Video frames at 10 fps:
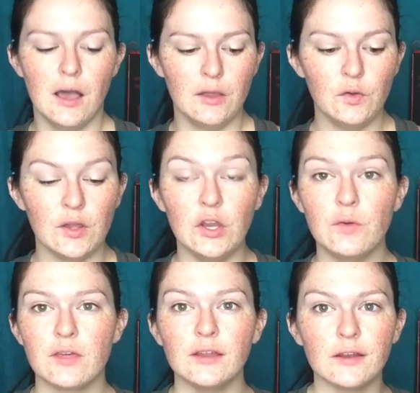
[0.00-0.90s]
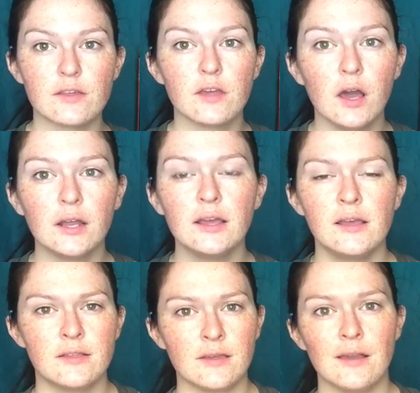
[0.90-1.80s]
You can use it in a sauna,
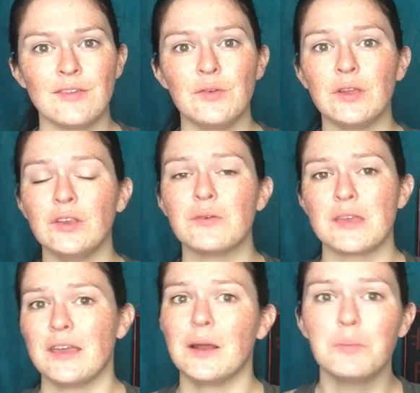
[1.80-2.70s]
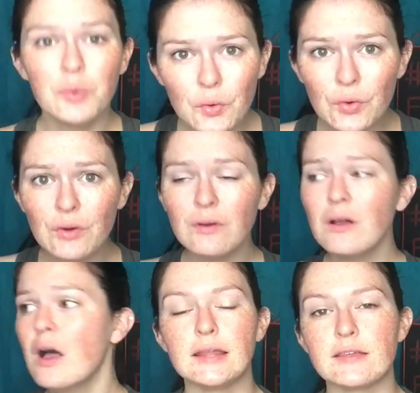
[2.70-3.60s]
it says. You can use it in a
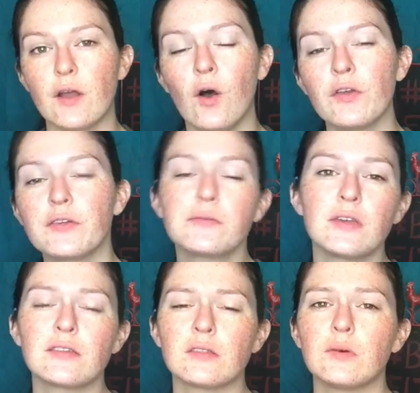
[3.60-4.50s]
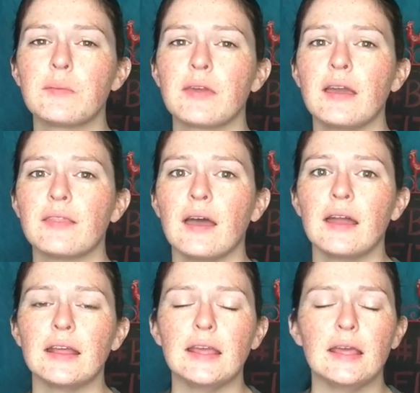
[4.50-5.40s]
pool. This also says on the website
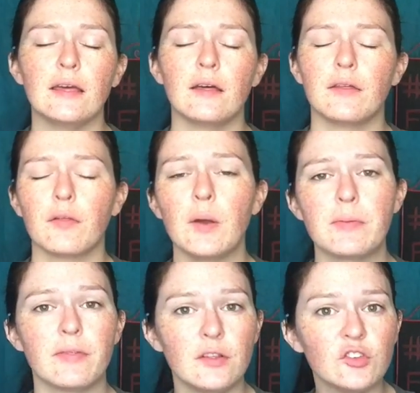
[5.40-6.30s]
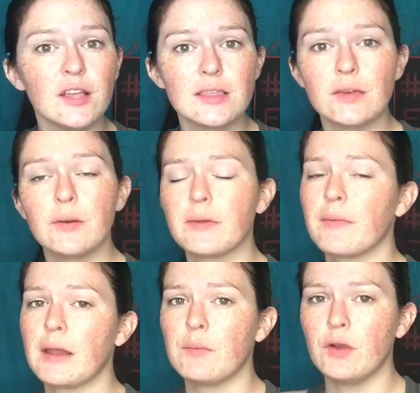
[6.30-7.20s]
that the GNC website
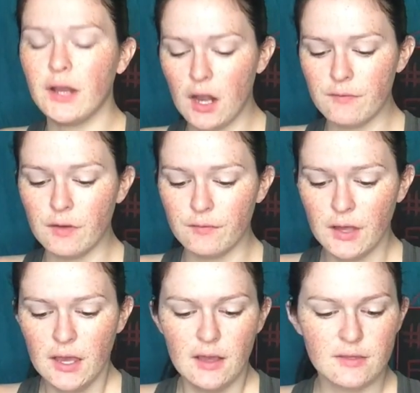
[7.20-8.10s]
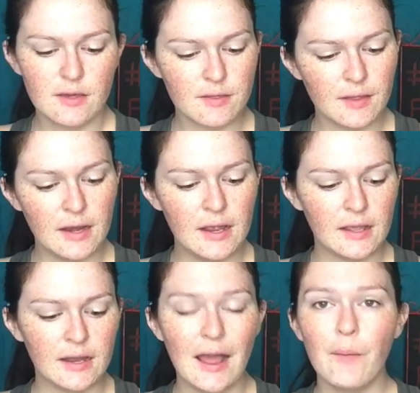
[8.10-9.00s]
that I'm reading off of says that it
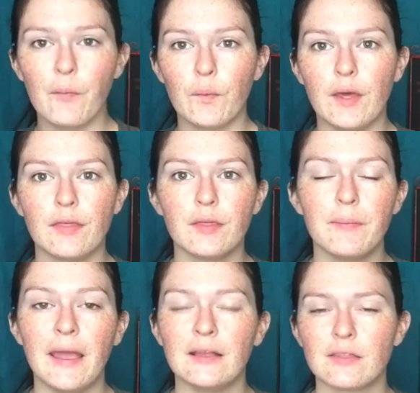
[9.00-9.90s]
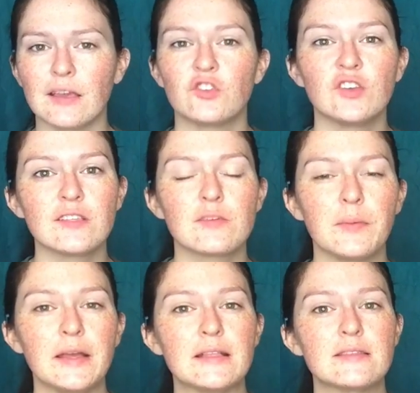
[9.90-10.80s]
can help with pains like shin
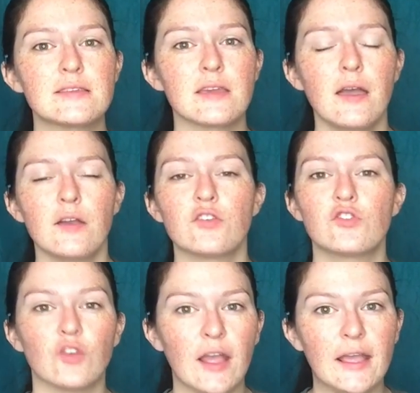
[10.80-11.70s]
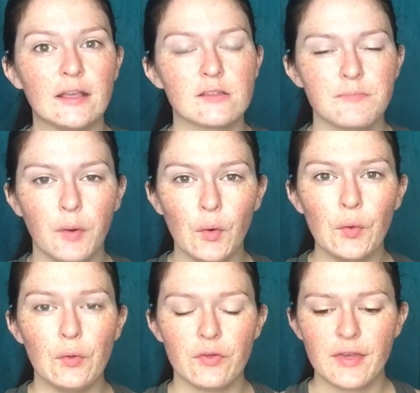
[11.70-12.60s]
splints, strains,
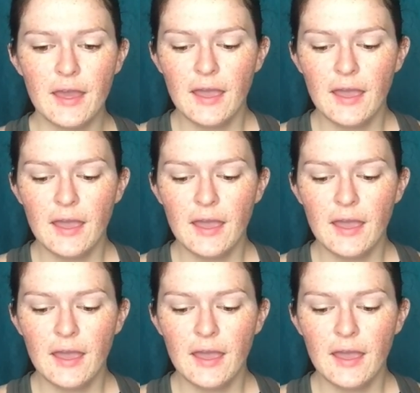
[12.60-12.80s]
pulls.